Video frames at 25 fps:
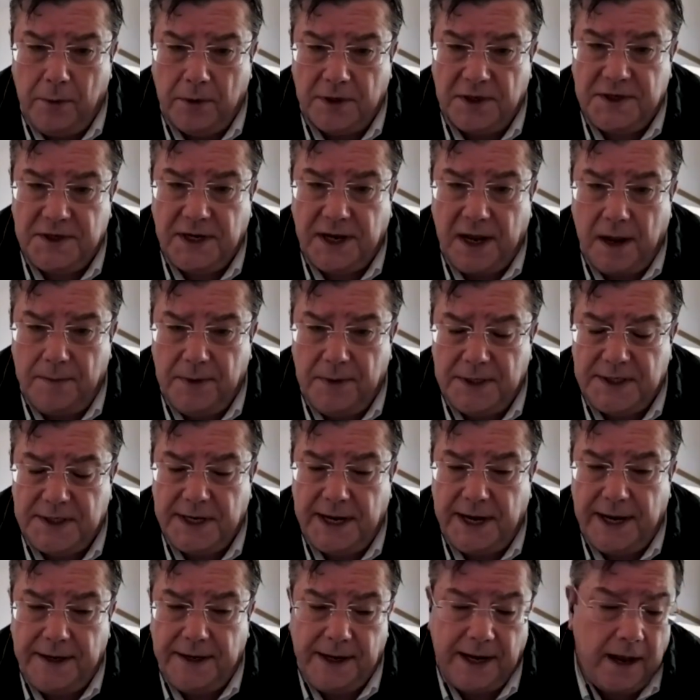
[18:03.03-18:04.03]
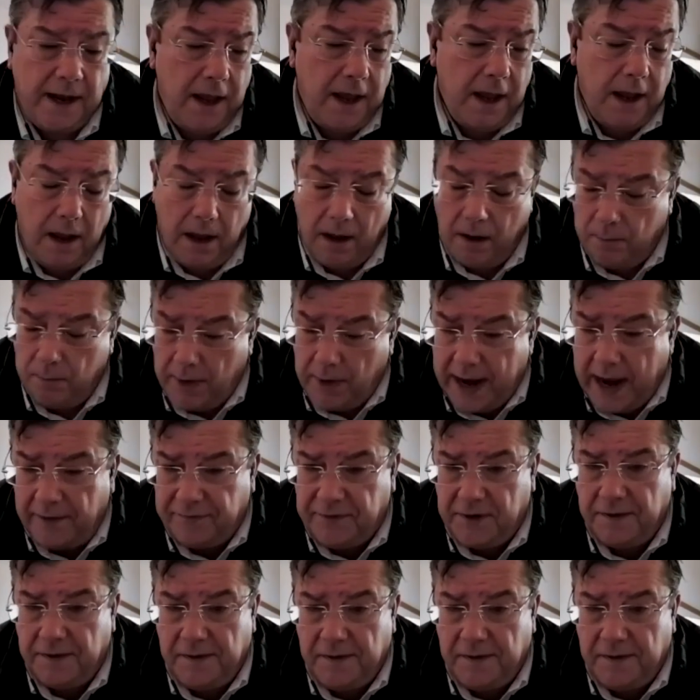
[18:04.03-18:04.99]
I mean, everybody wants to come and see it. Yeah.